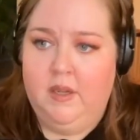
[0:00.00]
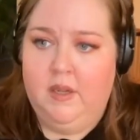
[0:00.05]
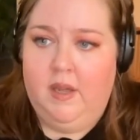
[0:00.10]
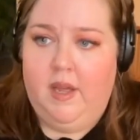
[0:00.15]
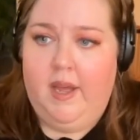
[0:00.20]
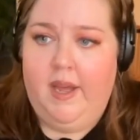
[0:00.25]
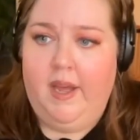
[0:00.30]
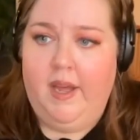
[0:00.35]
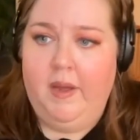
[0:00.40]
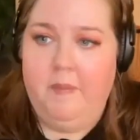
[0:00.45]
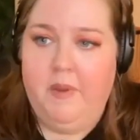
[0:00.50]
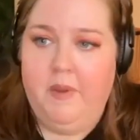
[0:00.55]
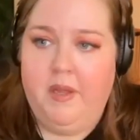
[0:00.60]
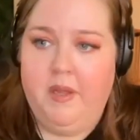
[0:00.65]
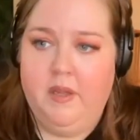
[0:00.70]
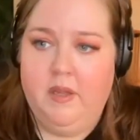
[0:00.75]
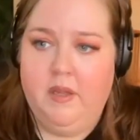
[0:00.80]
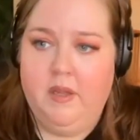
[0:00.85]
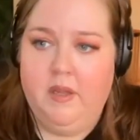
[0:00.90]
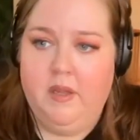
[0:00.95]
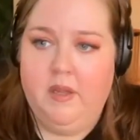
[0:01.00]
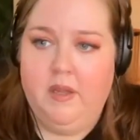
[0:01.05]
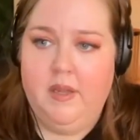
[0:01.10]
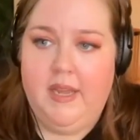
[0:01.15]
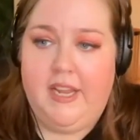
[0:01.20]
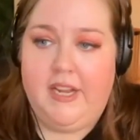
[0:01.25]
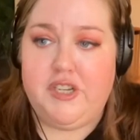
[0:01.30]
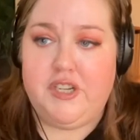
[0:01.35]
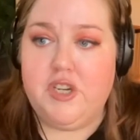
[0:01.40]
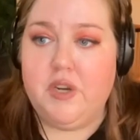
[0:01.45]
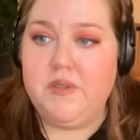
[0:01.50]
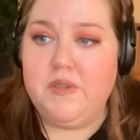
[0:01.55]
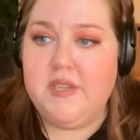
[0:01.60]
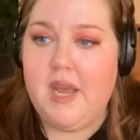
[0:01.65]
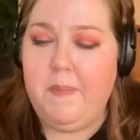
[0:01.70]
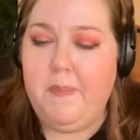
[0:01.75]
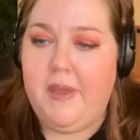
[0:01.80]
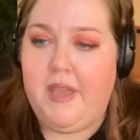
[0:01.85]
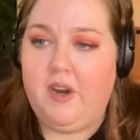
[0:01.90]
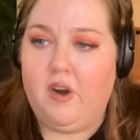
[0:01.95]
It shows
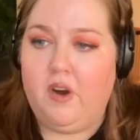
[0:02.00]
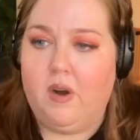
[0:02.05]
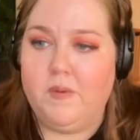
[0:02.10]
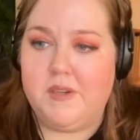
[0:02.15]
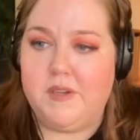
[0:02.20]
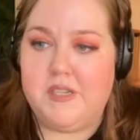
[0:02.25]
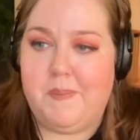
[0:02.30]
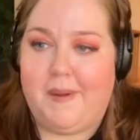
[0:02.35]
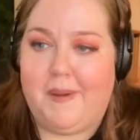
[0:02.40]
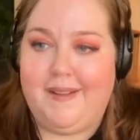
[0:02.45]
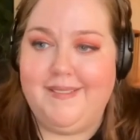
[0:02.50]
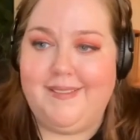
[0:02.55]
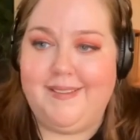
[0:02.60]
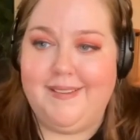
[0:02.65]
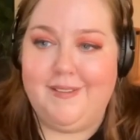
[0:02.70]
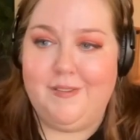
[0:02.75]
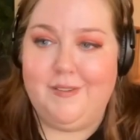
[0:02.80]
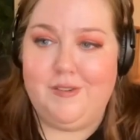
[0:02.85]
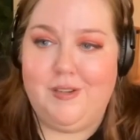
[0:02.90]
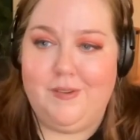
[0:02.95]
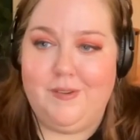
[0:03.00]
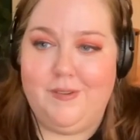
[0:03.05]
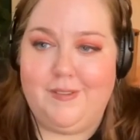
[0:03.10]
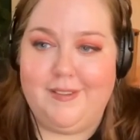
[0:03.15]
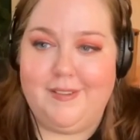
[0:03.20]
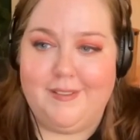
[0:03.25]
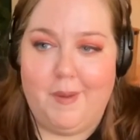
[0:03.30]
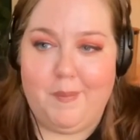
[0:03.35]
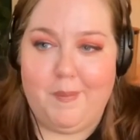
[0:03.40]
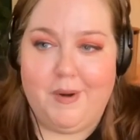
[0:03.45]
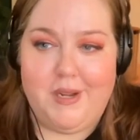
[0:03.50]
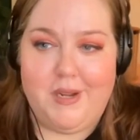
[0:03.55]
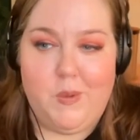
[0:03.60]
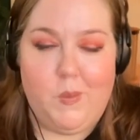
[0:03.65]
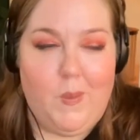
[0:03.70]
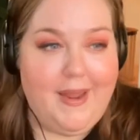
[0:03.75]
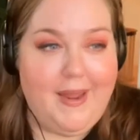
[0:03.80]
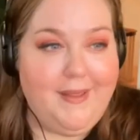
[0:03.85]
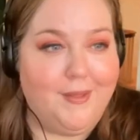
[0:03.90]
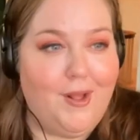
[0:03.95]
up in our responses to celebrity
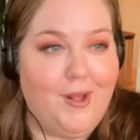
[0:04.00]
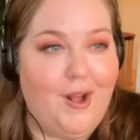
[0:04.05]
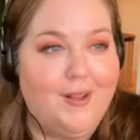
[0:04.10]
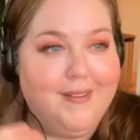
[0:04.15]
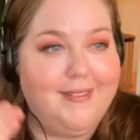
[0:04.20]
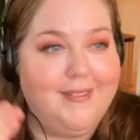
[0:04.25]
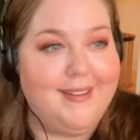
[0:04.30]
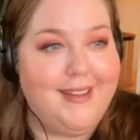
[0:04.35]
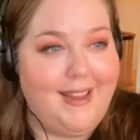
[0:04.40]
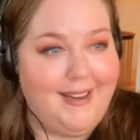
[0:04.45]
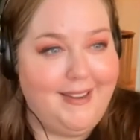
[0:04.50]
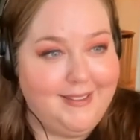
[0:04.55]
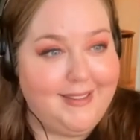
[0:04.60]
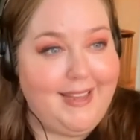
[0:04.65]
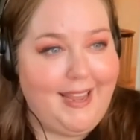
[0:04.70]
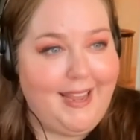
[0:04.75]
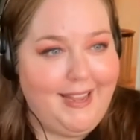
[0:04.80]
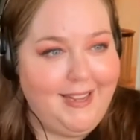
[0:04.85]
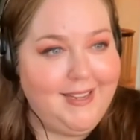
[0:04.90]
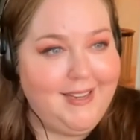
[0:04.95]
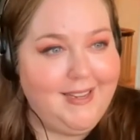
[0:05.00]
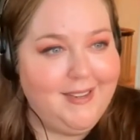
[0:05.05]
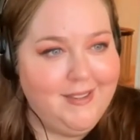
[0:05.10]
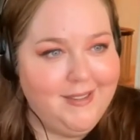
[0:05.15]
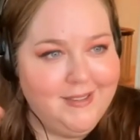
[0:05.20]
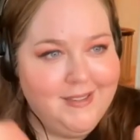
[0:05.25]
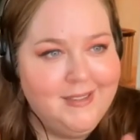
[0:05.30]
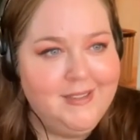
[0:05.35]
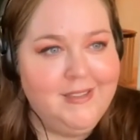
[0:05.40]
weight loss and gain.